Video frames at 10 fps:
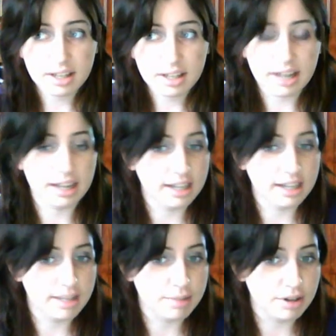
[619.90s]
again,
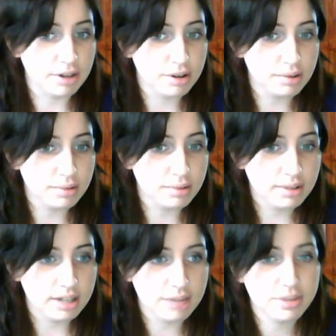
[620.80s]
let me know.
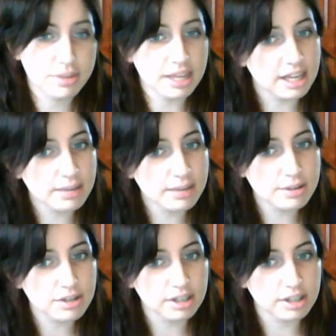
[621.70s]
I'm thinking about
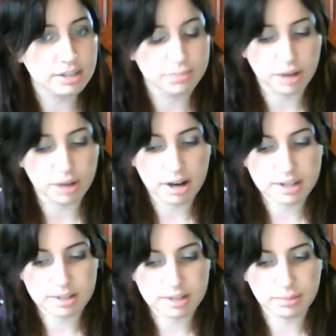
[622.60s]
starting a blog
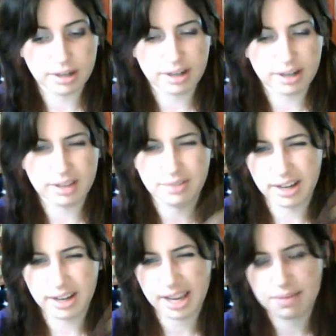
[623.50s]
somewhere. If I
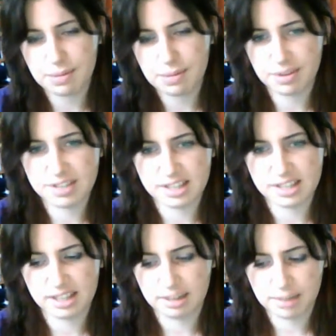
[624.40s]
can't remember if I said
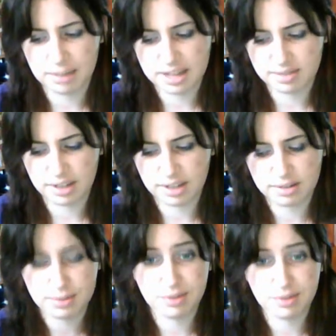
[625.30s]
that in a past video, it's
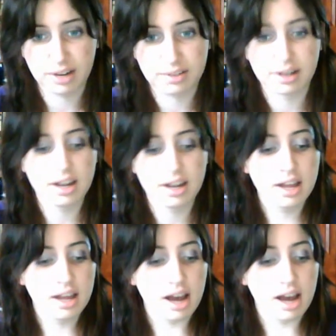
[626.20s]
been forever.
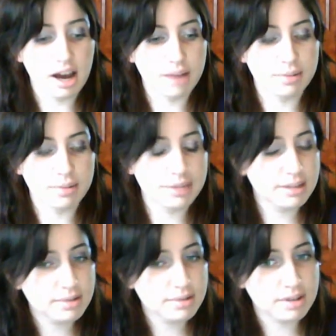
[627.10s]
But I'm thinking
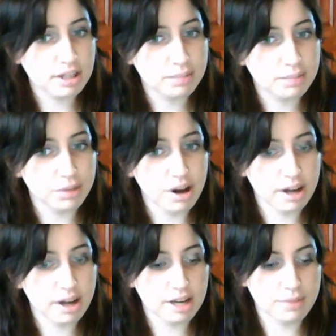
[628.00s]
of starting a
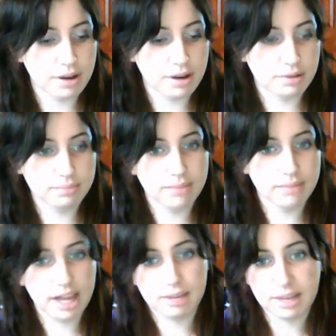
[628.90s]
blog about
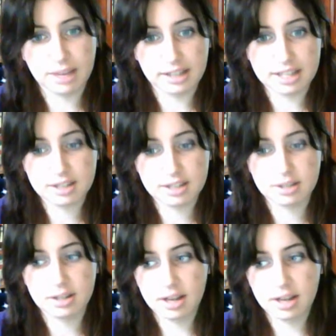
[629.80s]
anime
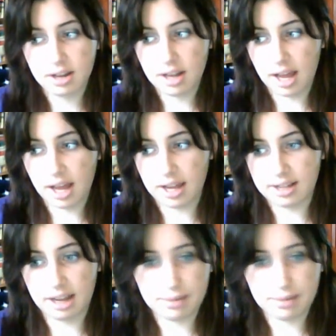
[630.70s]
lists and
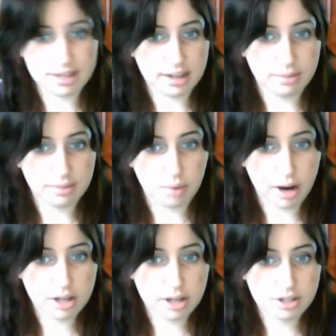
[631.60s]
animes that I've
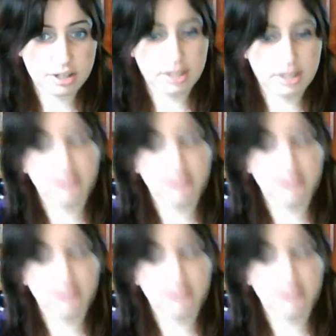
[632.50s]
watched, and